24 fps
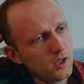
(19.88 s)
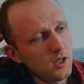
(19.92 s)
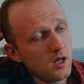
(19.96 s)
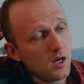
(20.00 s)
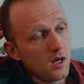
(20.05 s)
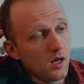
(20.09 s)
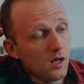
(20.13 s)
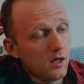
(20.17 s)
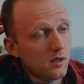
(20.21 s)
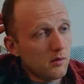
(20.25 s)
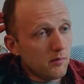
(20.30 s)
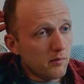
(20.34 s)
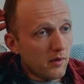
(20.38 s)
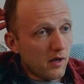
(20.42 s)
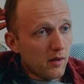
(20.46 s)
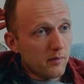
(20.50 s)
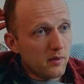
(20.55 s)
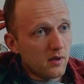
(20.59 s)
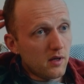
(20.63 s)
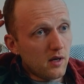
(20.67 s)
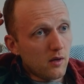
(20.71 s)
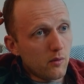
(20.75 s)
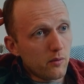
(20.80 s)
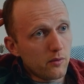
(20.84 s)
Yeah, I, I
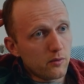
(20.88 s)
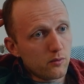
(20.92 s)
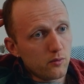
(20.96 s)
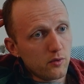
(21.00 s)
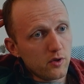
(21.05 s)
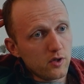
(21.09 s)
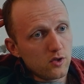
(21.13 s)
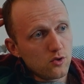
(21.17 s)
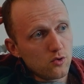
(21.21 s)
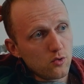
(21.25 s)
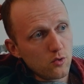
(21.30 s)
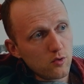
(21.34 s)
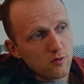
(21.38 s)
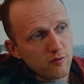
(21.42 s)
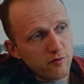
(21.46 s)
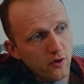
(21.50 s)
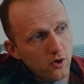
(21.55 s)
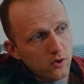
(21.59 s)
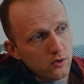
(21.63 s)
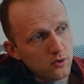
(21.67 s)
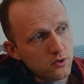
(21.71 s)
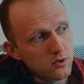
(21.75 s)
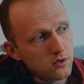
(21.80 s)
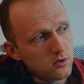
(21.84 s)
mean, I would read True and
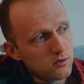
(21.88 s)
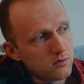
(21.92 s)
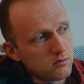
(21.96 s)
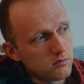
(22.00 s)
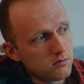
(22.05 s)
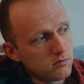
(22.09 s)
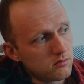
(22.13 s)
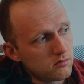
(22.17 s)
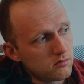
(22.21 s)
False.